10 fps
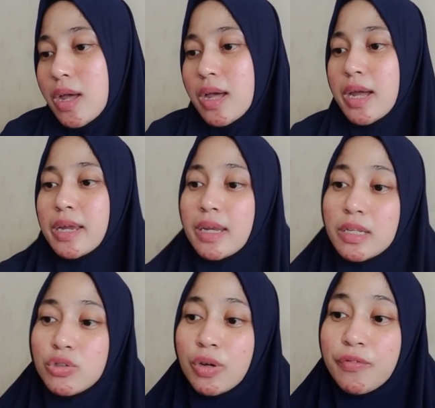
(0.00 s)
I
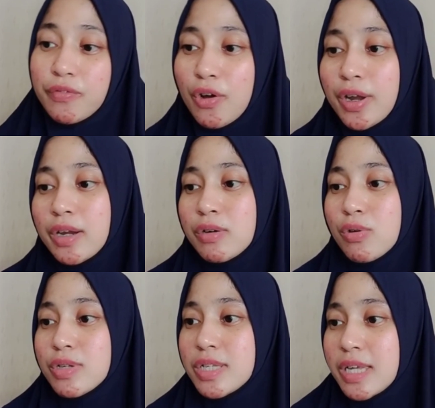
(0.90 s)
need to avoid
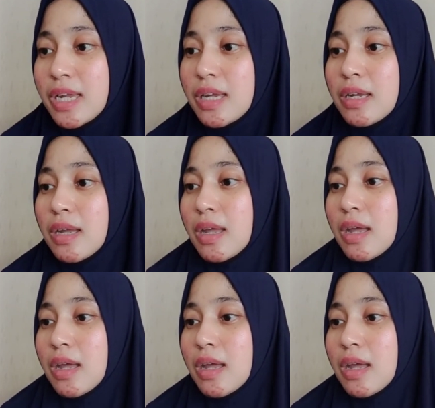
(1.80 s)
crossing